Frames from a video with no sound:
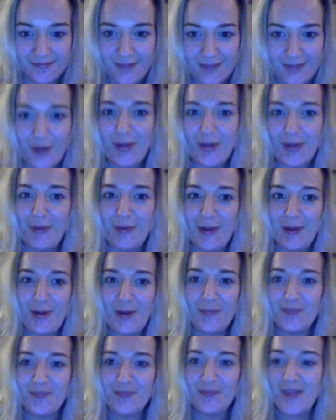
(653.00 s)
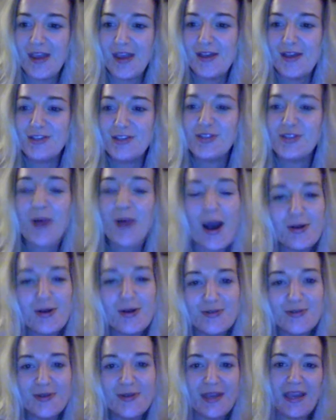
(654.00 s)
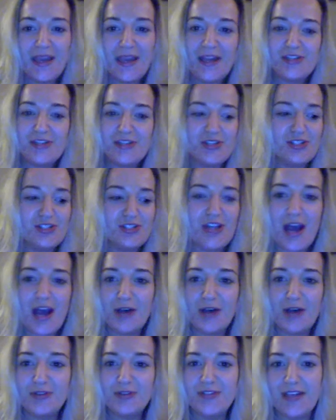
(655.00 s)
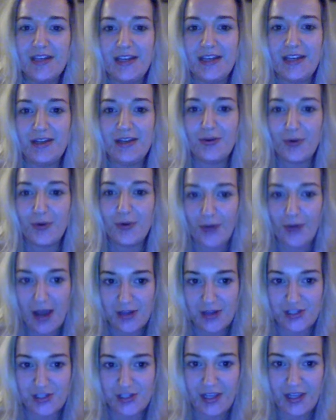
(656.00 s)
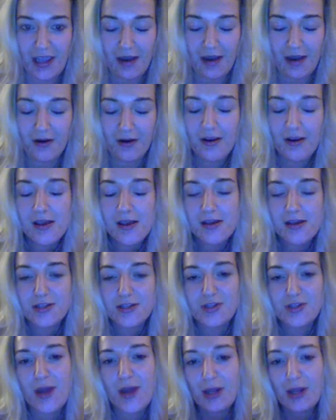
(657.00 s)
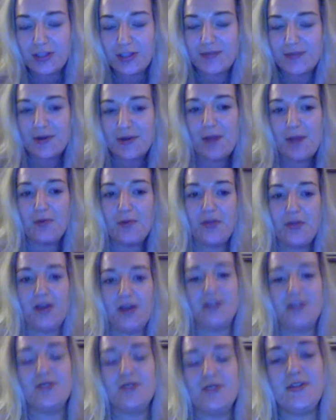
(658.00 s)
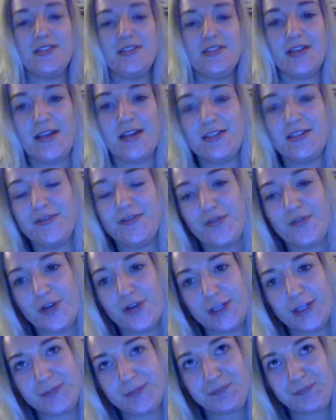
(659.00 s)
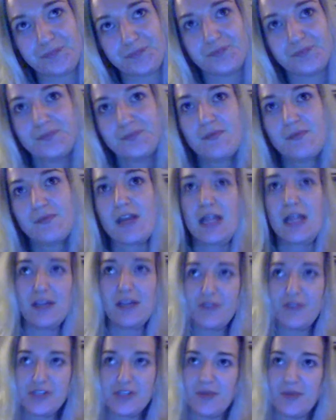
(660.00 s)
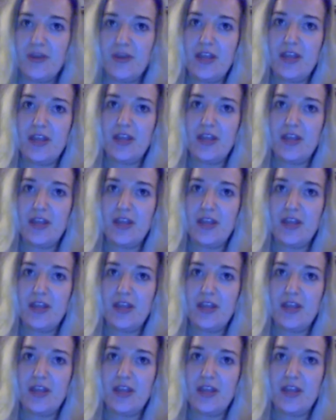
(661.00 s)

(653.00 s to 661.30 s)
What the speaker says: Oh, there we go. So how to engage a child in oral hygiene care. So I looked up a couple things. So it's nice for like for something that